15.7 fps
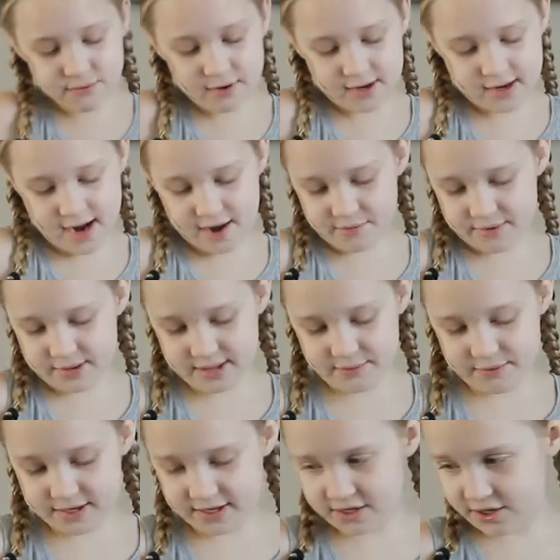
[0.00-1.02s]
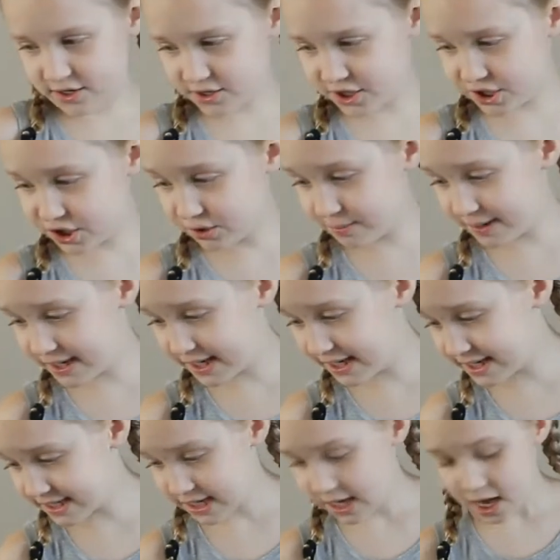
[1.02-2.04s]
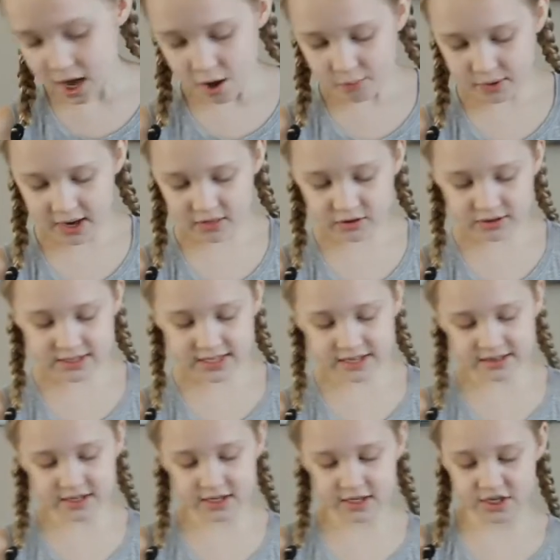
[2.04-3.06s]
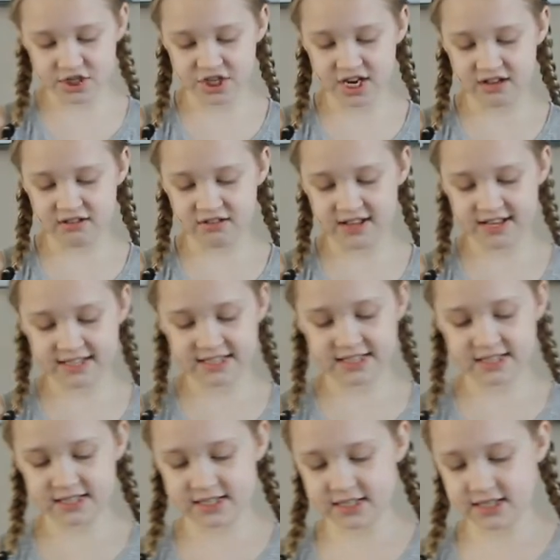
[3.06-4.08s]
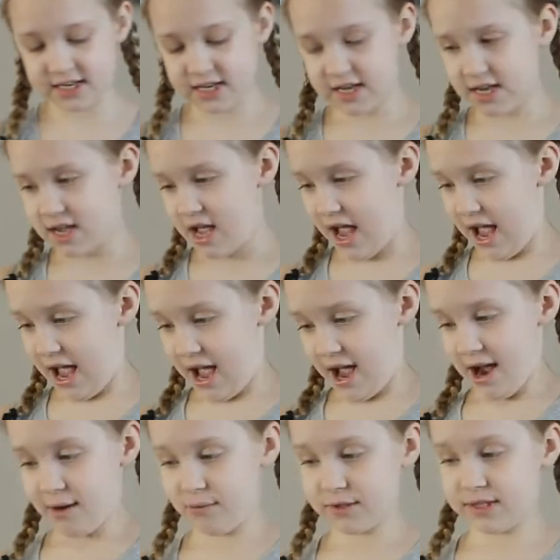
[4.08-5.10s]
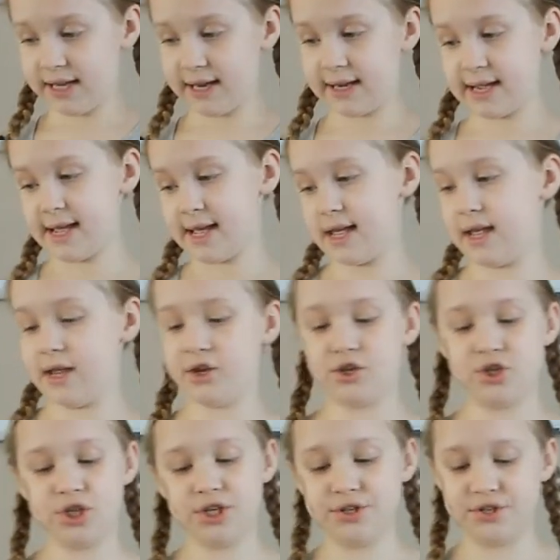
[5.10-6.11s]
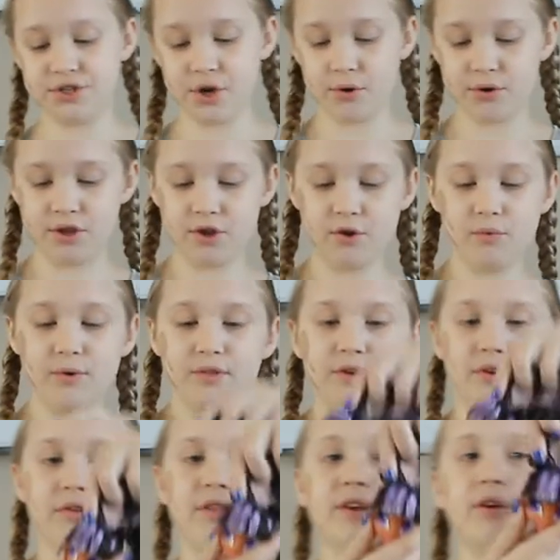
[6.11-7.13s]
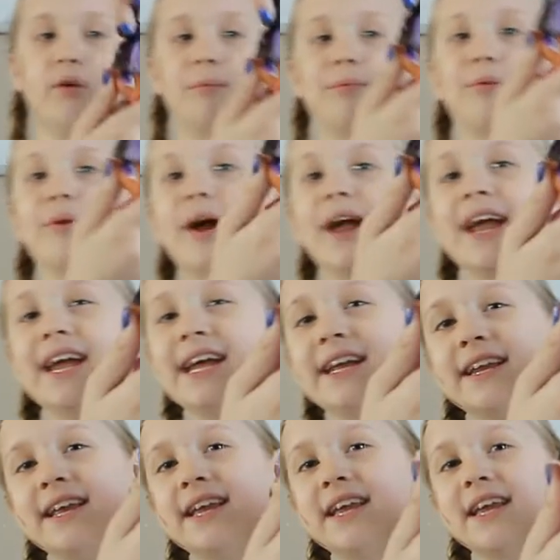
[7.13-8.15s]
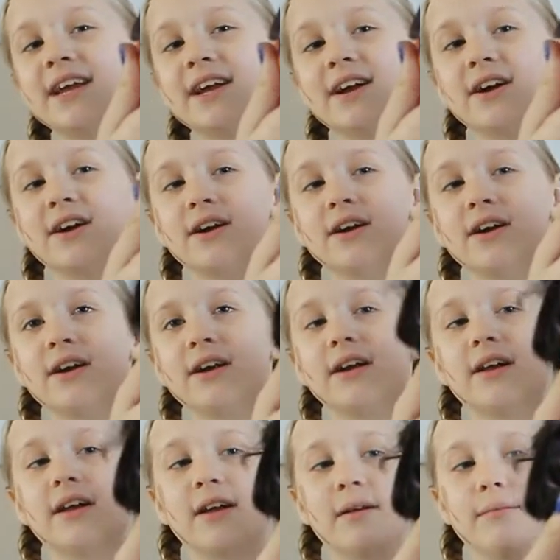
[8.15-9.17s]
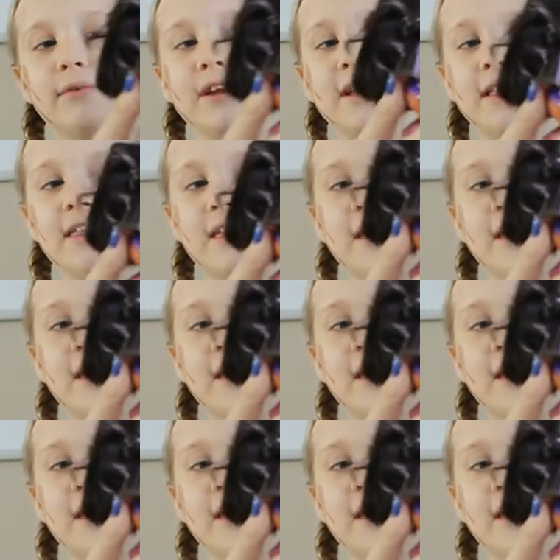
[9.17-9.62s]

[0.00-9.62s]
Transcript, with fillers: one, I really wanted her too, because when I looked at the checklist, I was like, she's so cute with her little braid here, braids